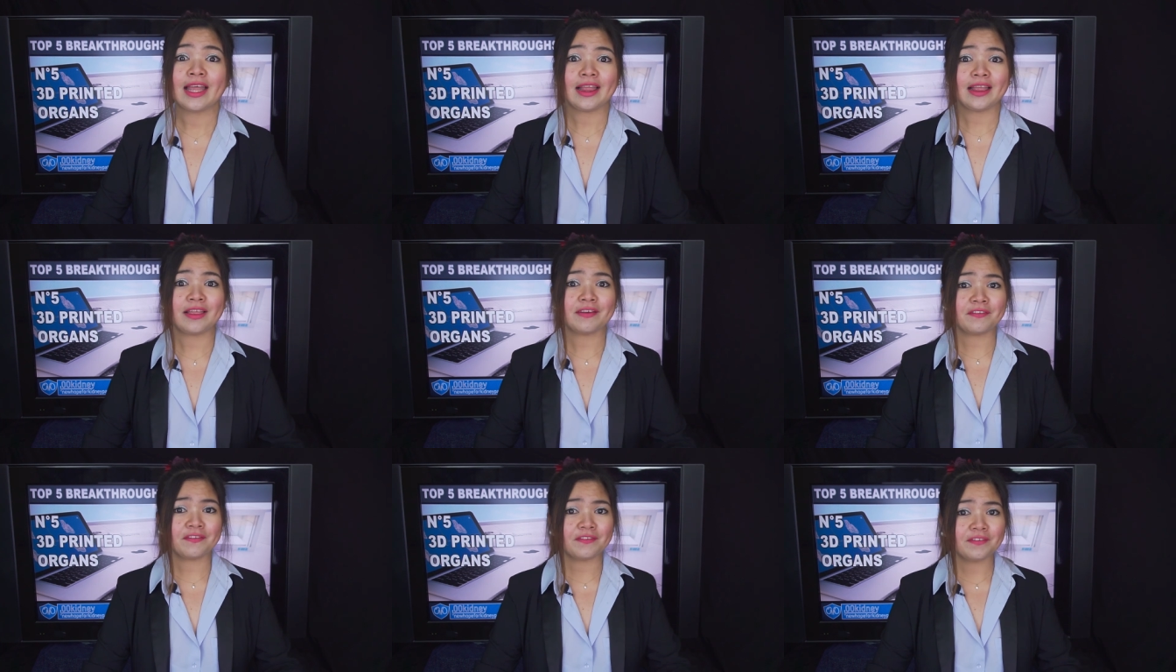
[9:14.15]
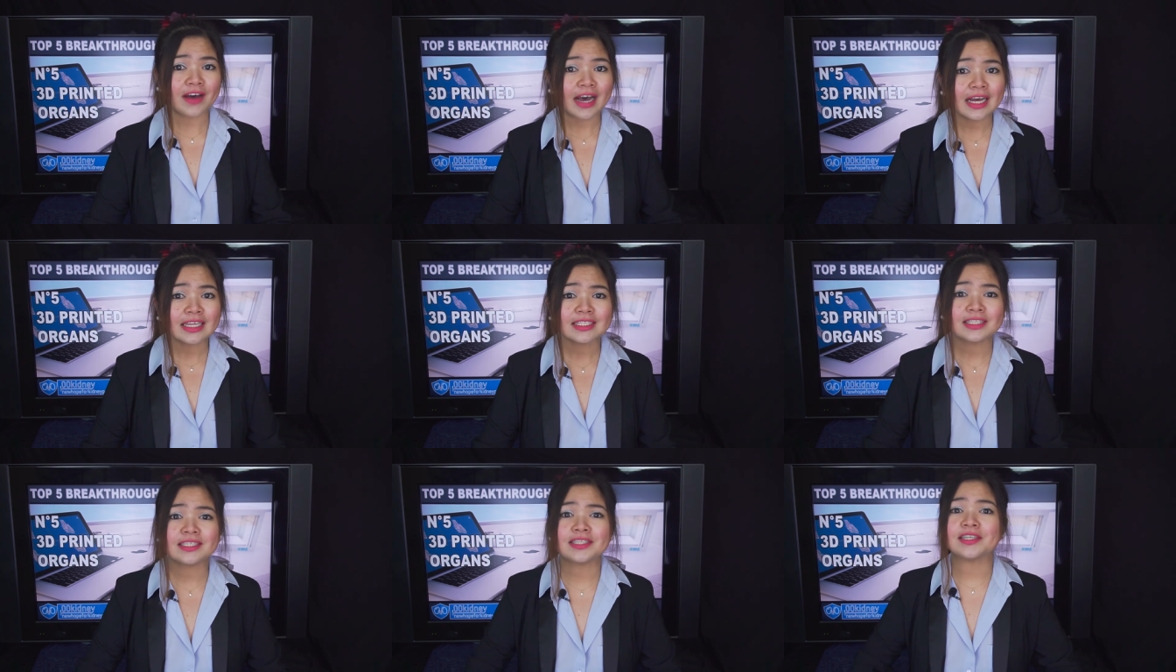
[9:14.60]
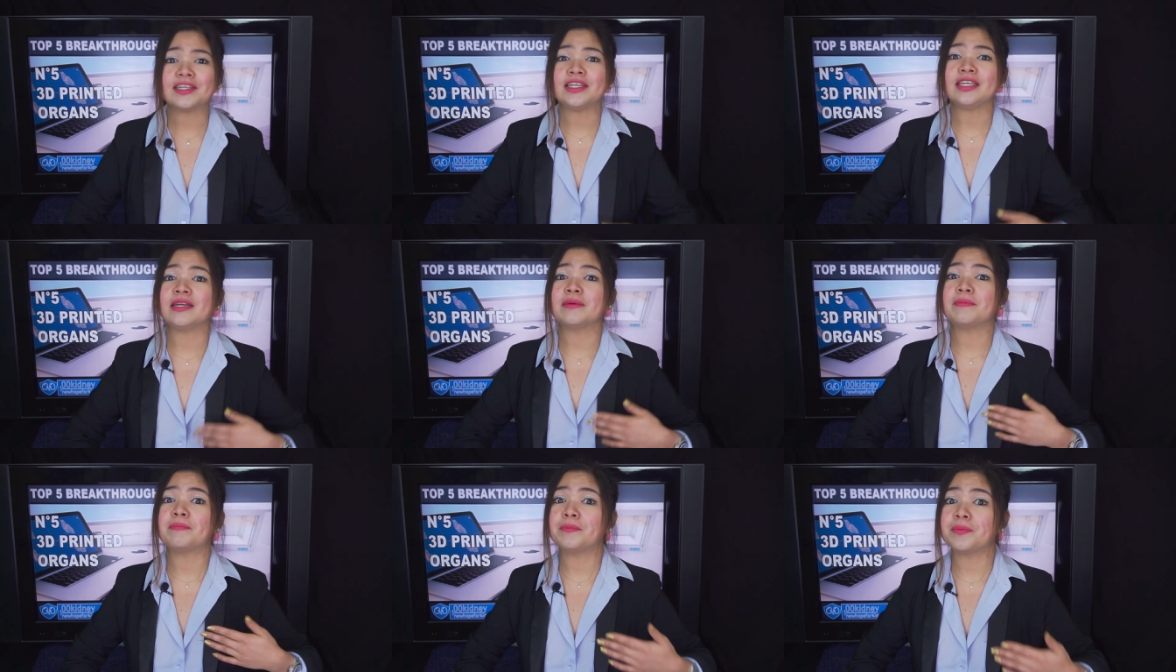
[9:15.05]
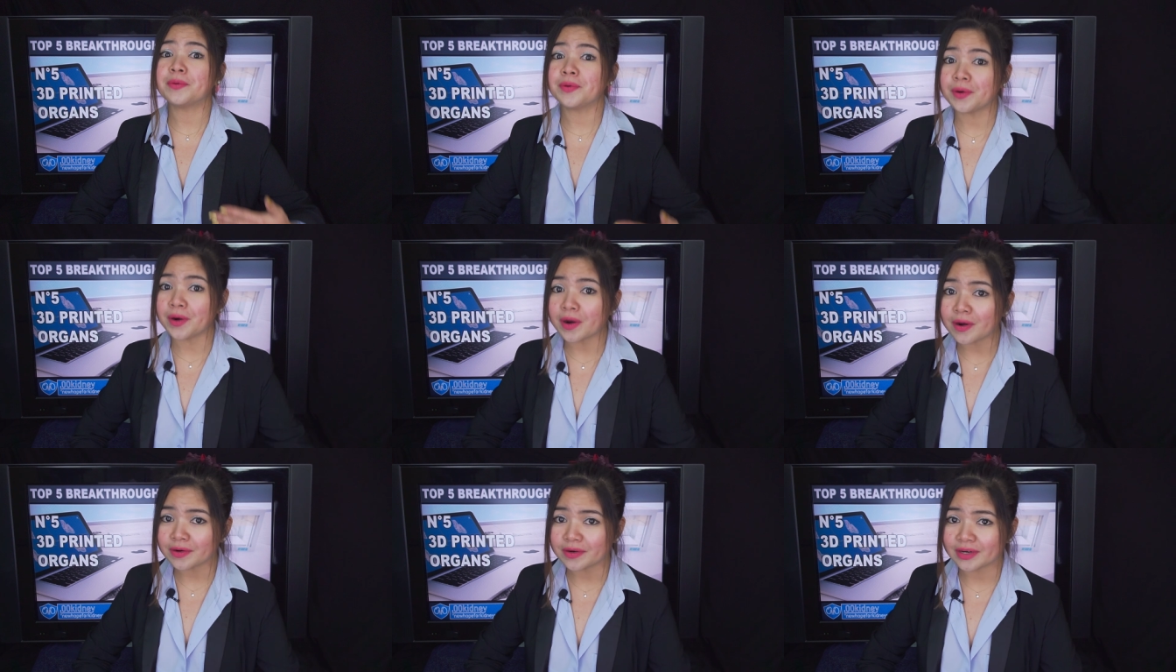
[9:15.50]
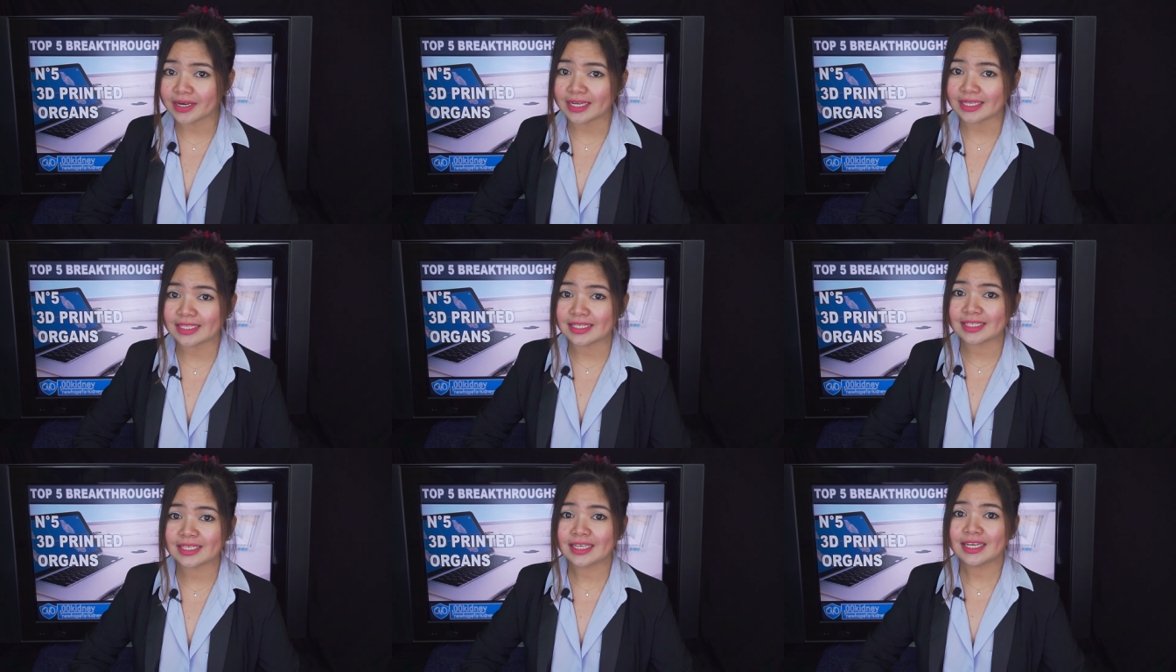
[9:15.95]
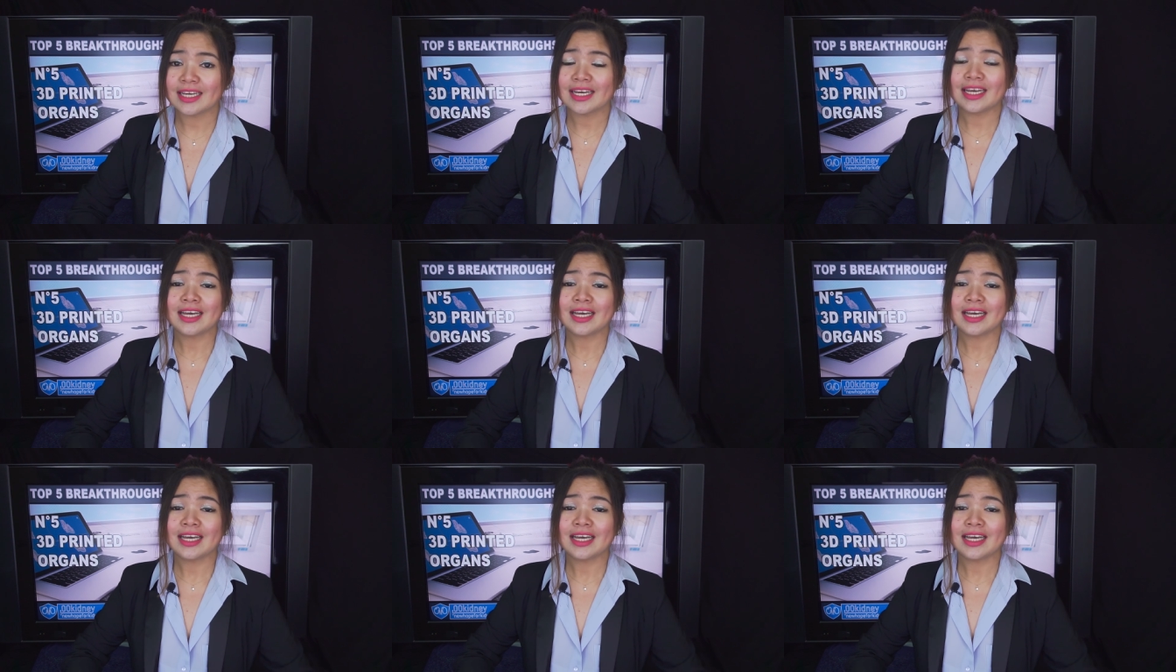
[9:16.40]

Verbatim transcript: the faster the progress.